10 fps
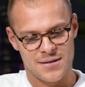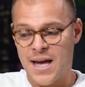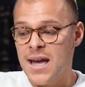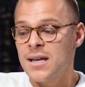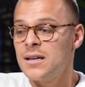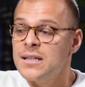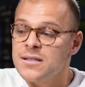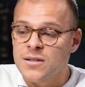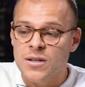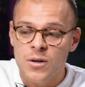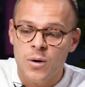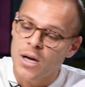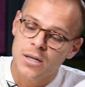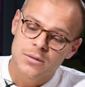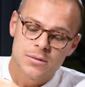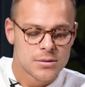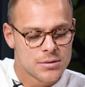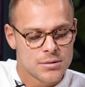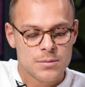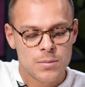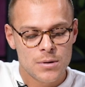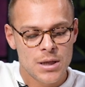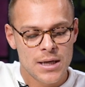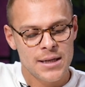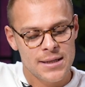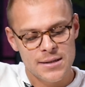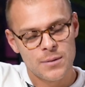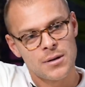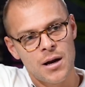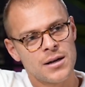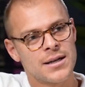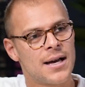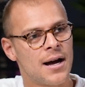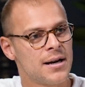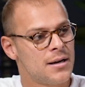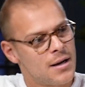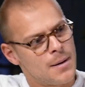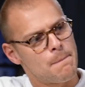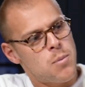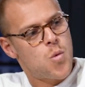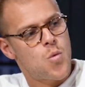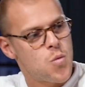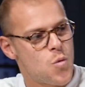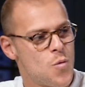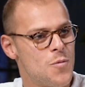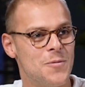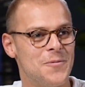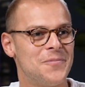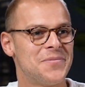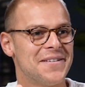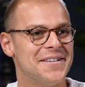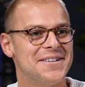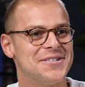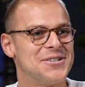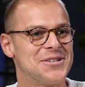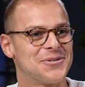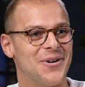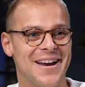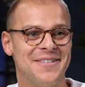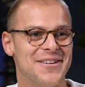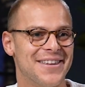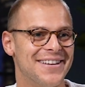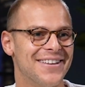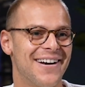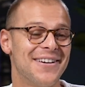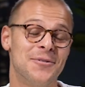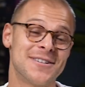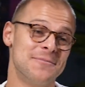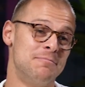taken insecure, put it in his little loaded gun, and poof, just ran with it. Like, it was a